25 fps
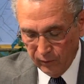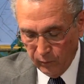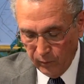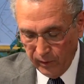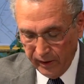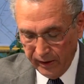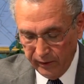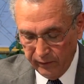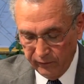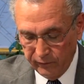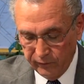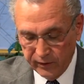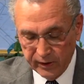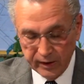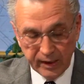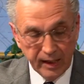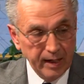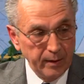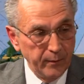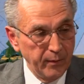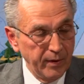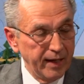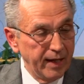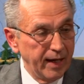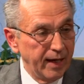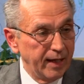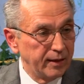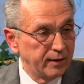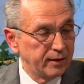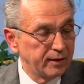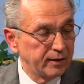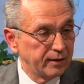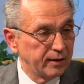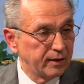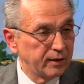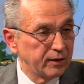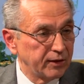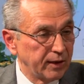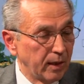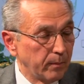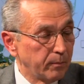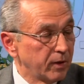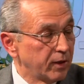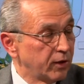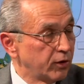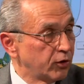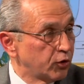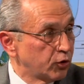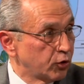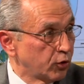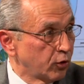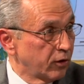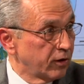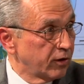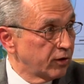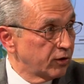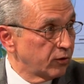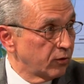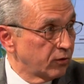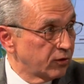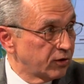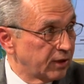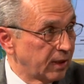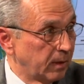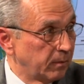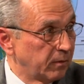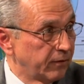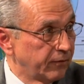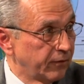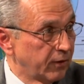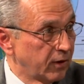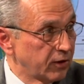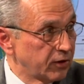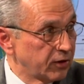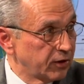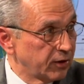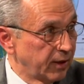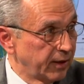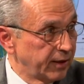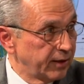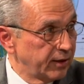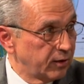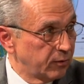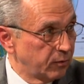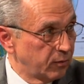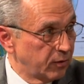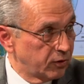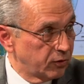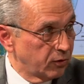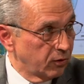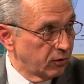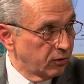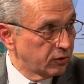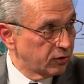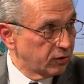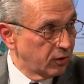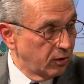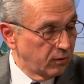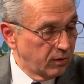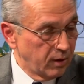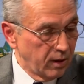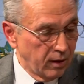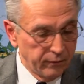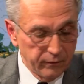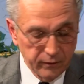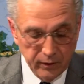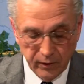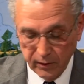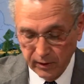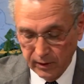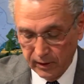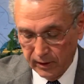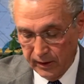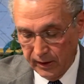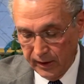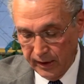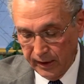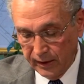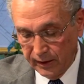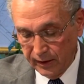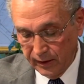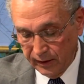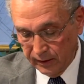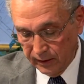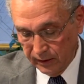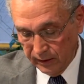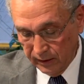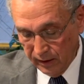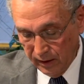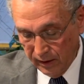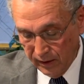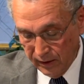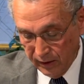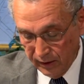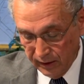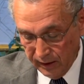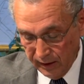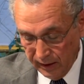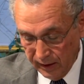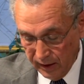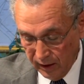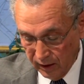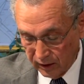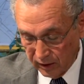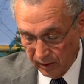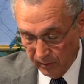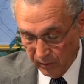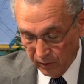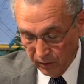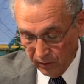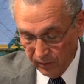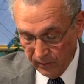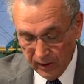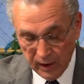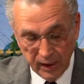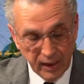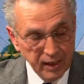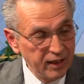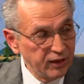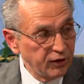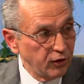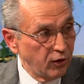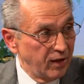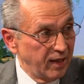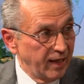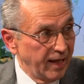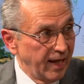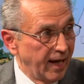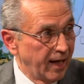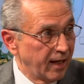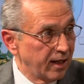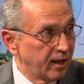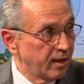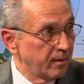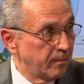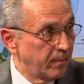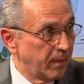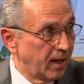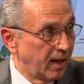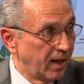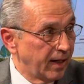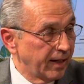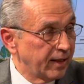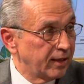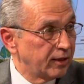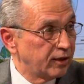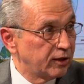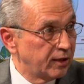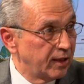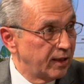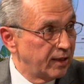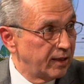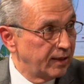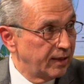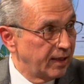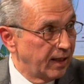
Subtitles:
We had separate insurance on some of our sites, which also covered the deductible. So the out-of-the-pocket to the